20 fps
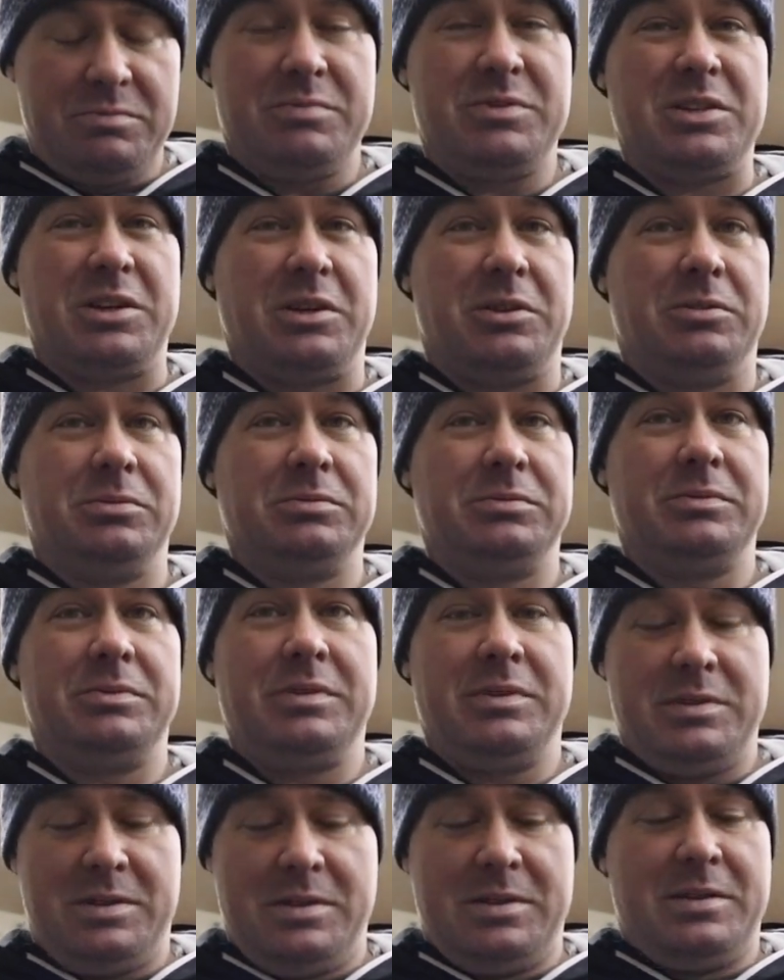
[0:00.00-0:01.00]
So
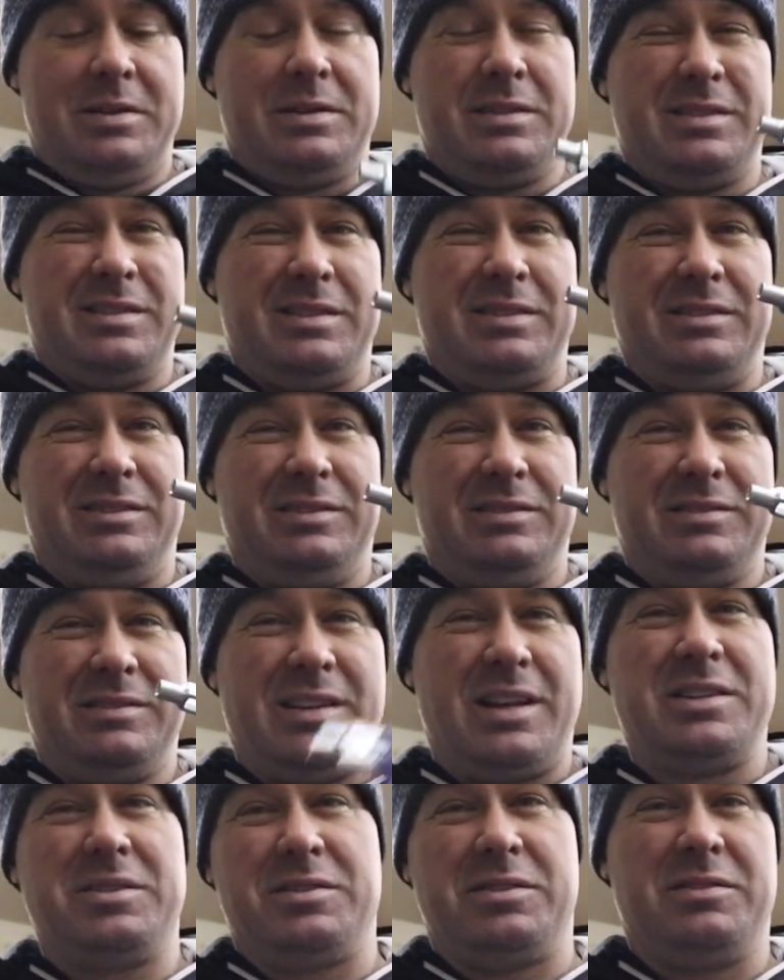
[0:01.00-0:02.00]

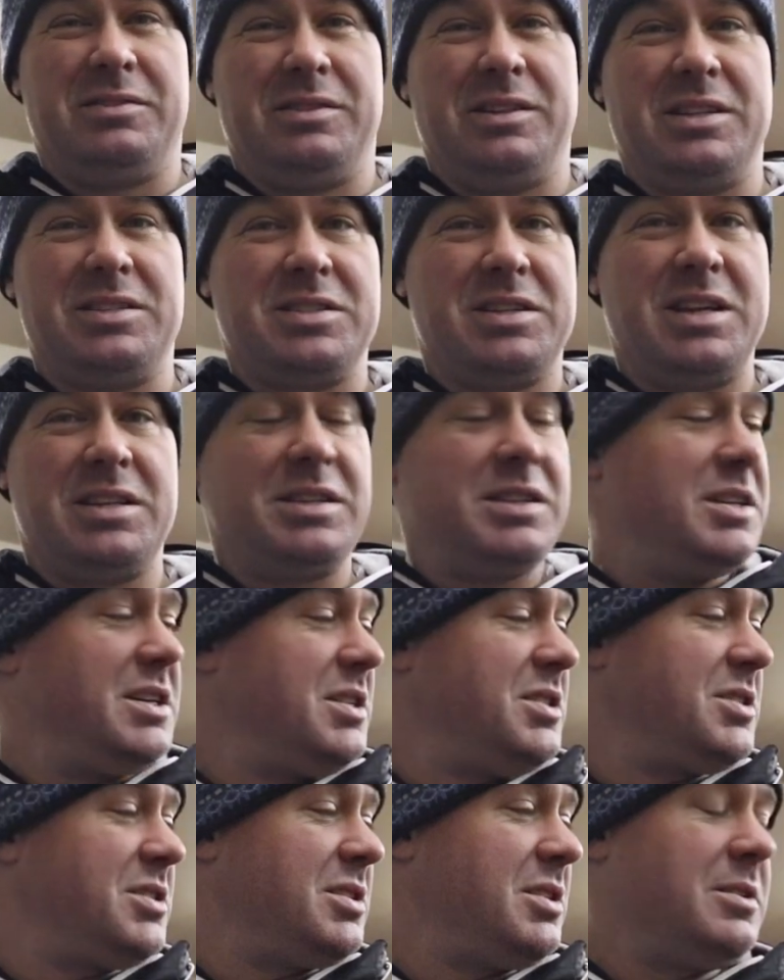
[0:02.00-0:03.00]
that's let's get
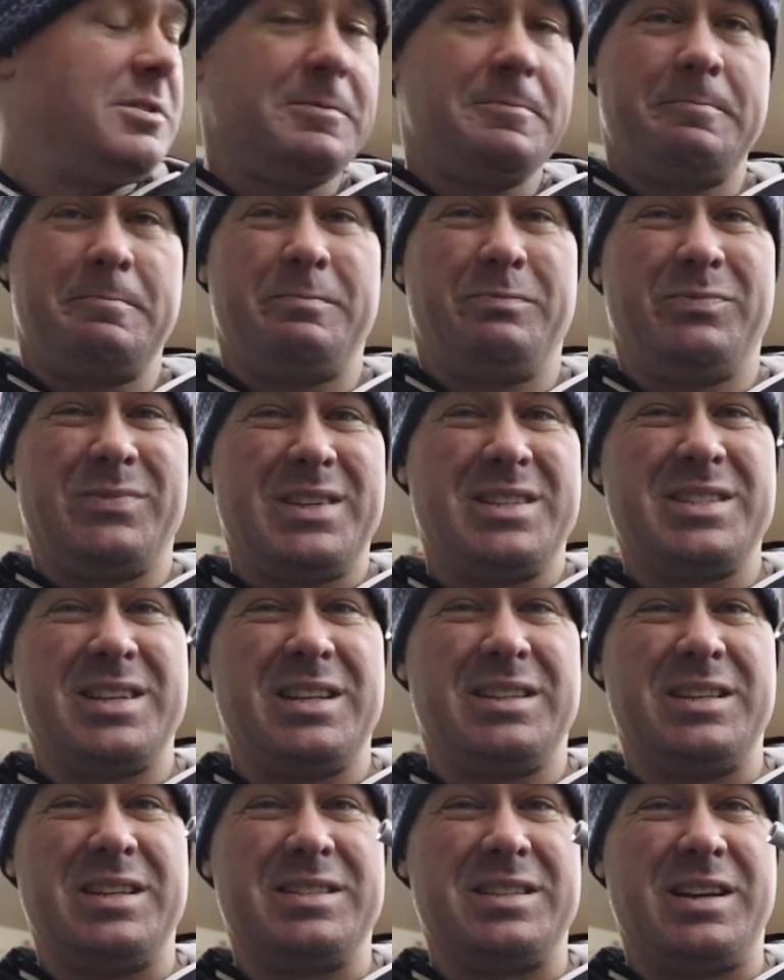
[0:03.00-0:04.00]
this let's
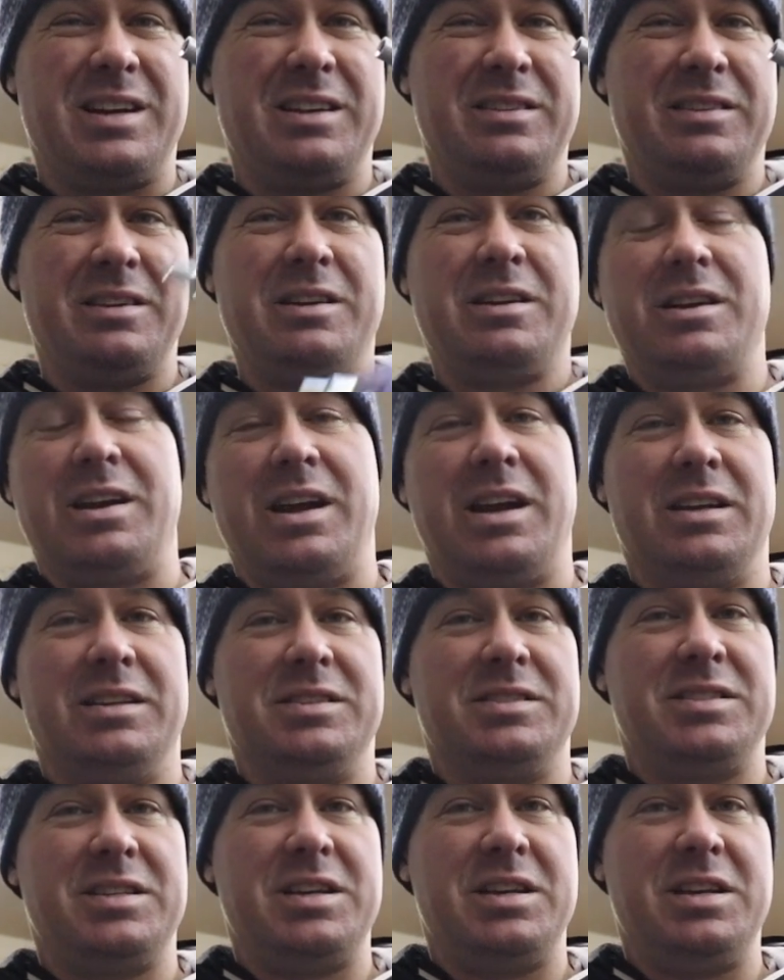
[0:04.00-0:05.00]
get this on there and
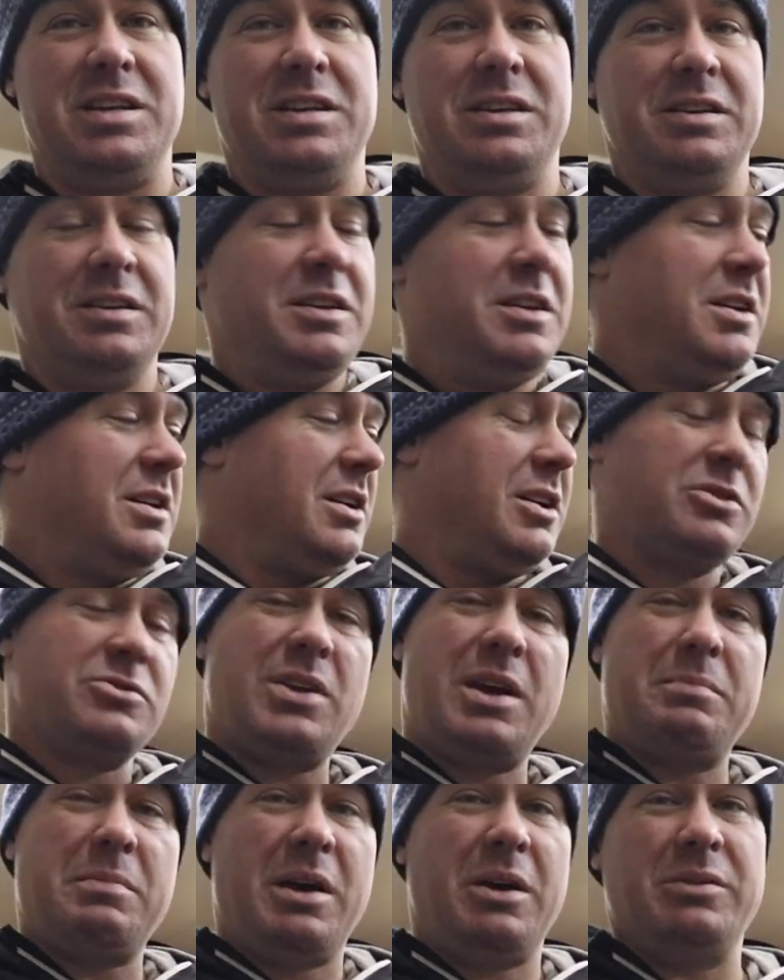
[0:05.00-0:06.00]
see. I'll
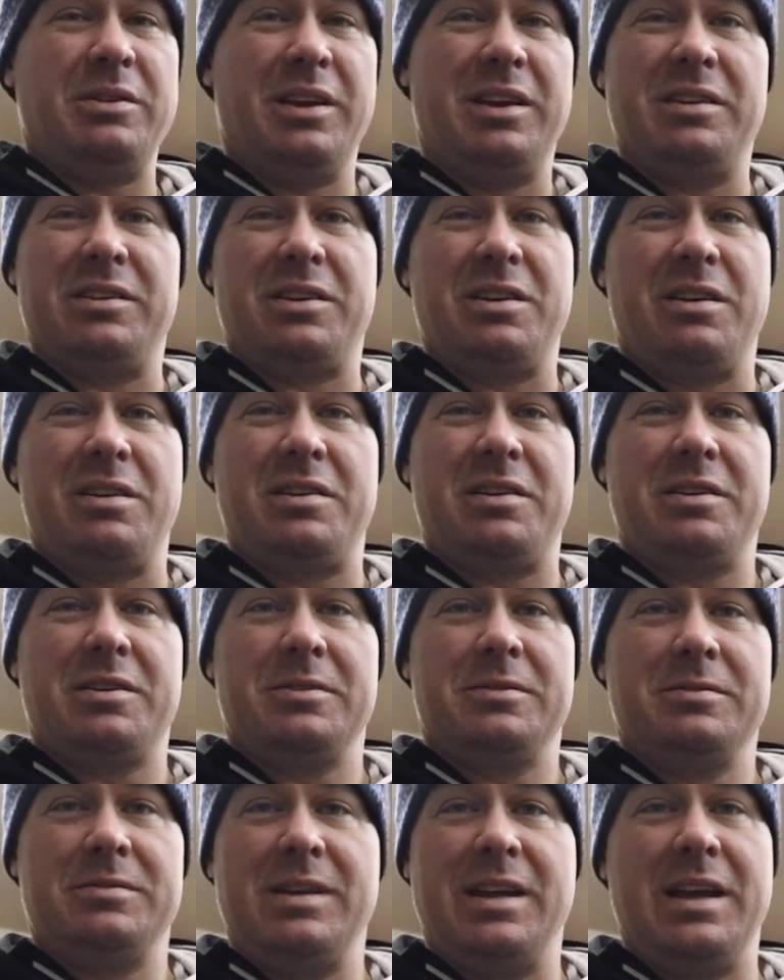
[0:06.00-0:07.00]
try mounting it in the car
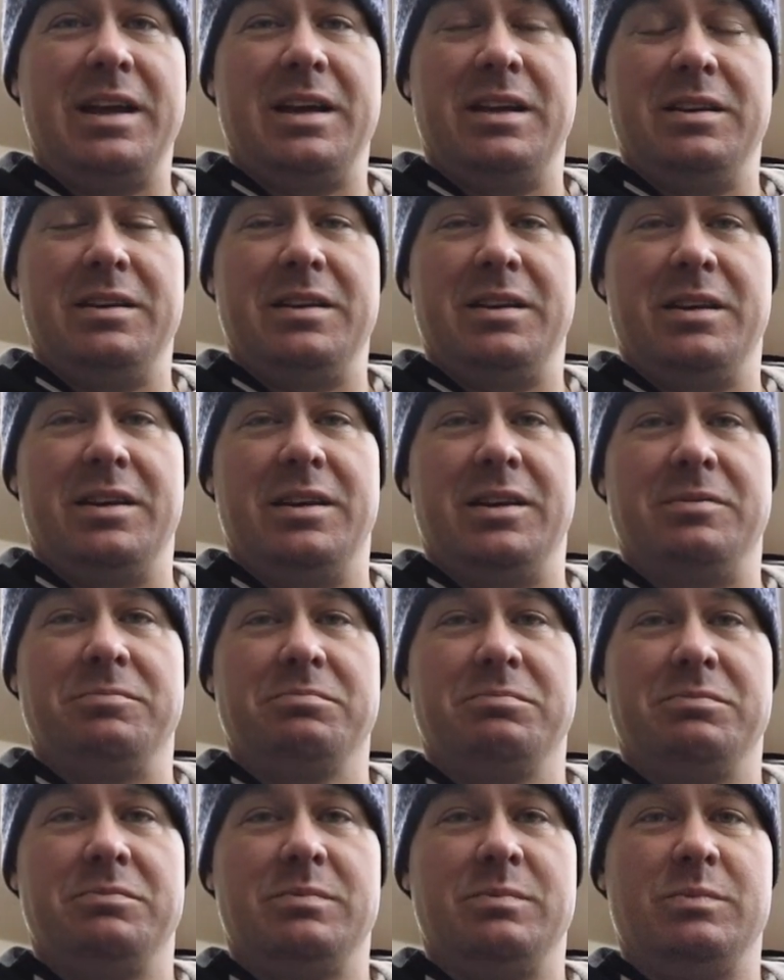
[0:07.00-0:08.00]
and uh,
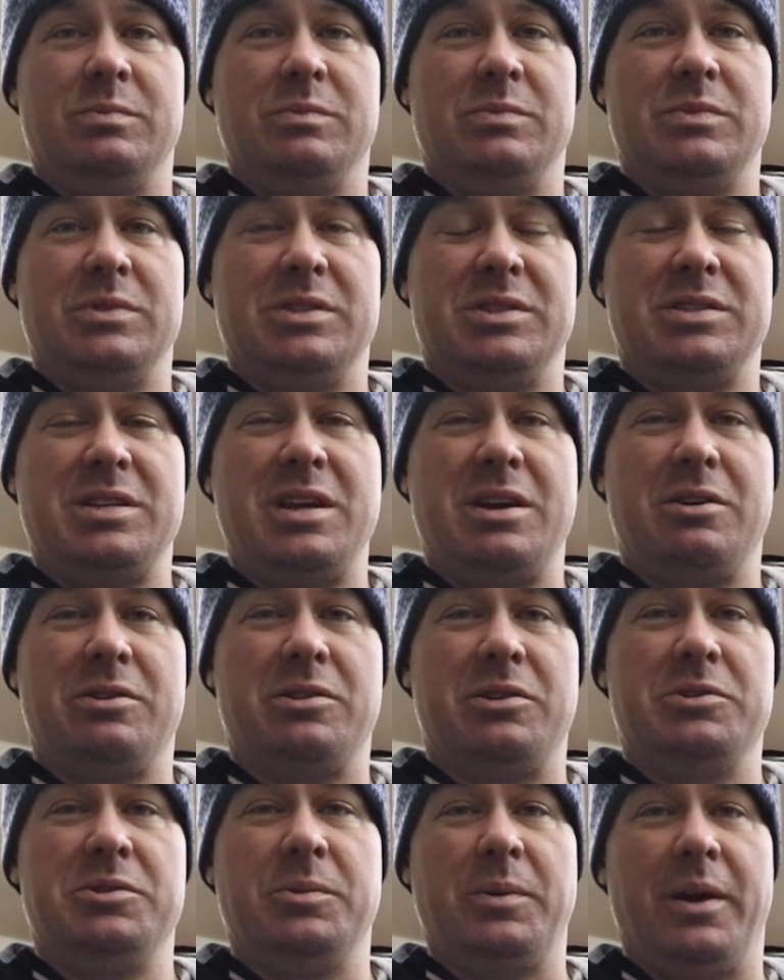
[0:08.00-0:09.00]
see how
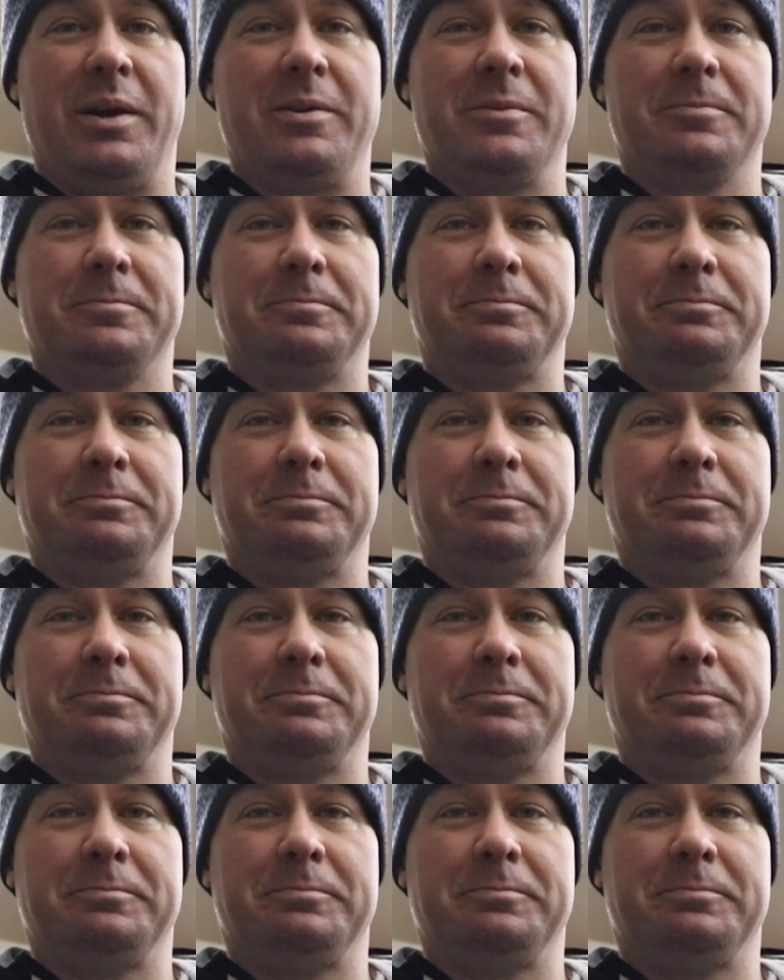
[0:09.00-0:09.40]
close we are.